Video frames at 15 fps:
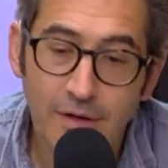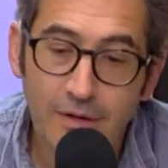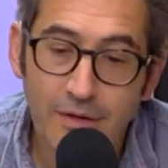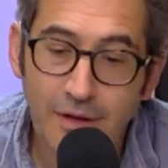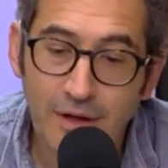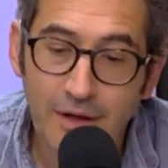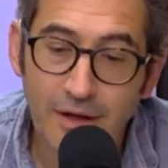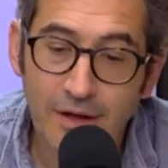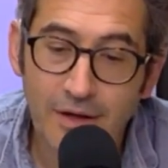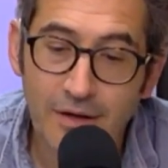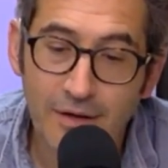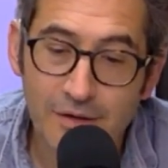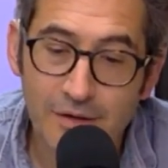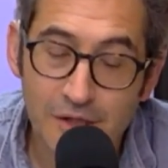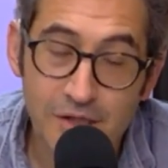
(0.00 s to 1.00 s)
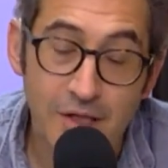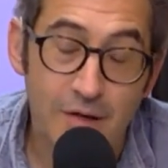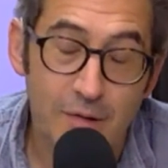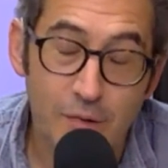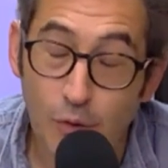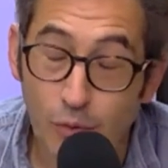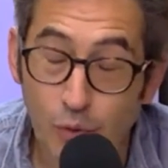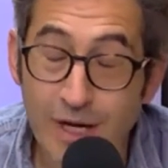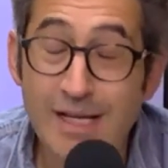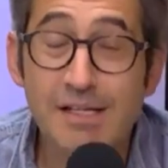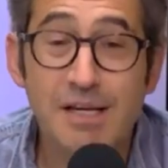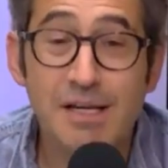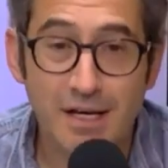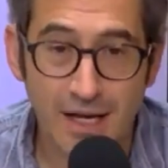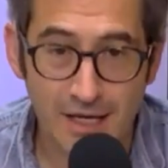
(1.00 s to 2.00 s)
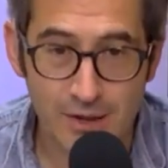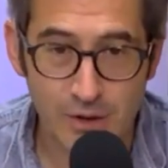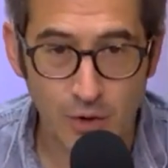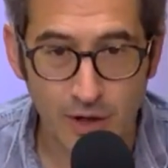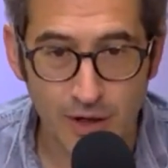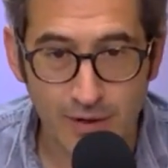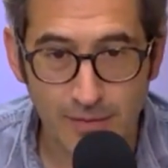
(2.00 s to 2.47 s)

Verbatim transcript: the just the recent history.